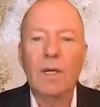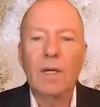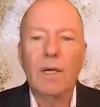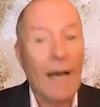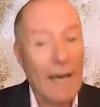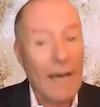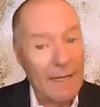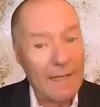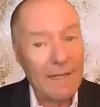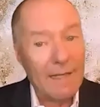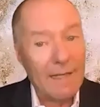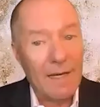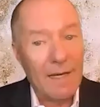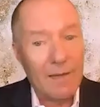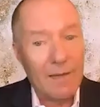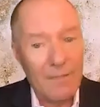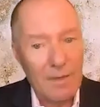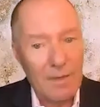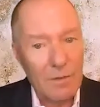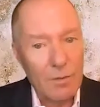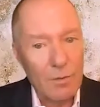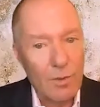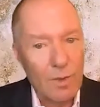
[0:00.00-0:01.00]
I came
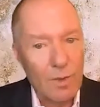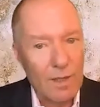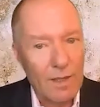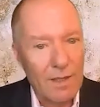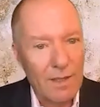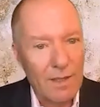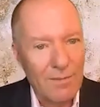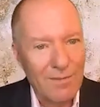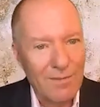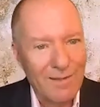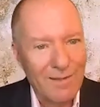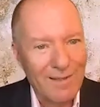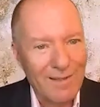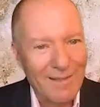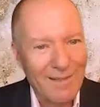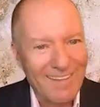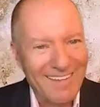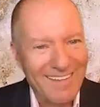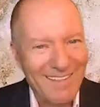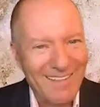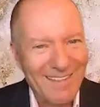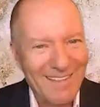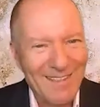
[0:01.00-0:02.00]
there to welcome
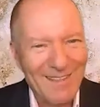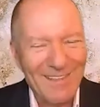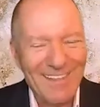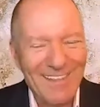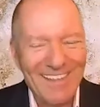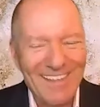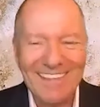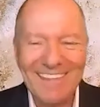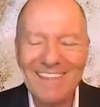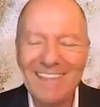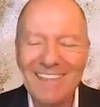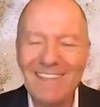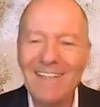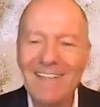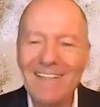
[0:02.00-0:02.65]
the students.